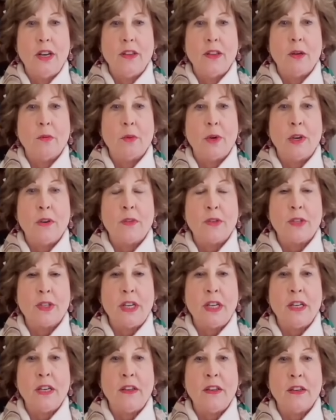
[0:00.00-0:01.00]
that we have
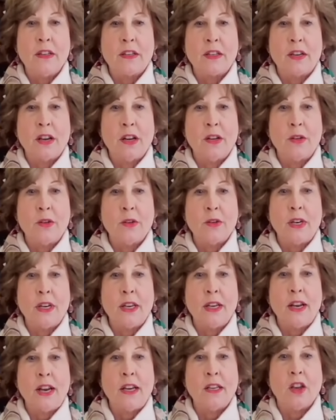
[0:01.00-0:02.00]
seen in this country
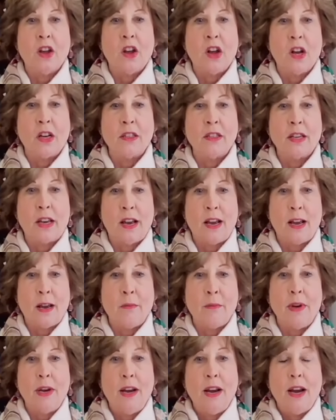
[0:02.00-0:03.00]
in a long
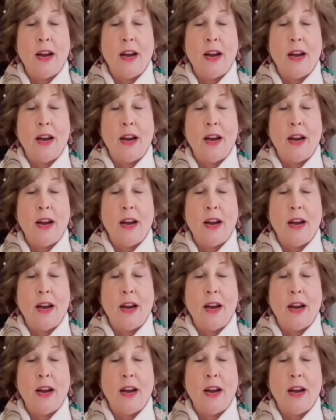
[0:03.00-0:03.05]
time.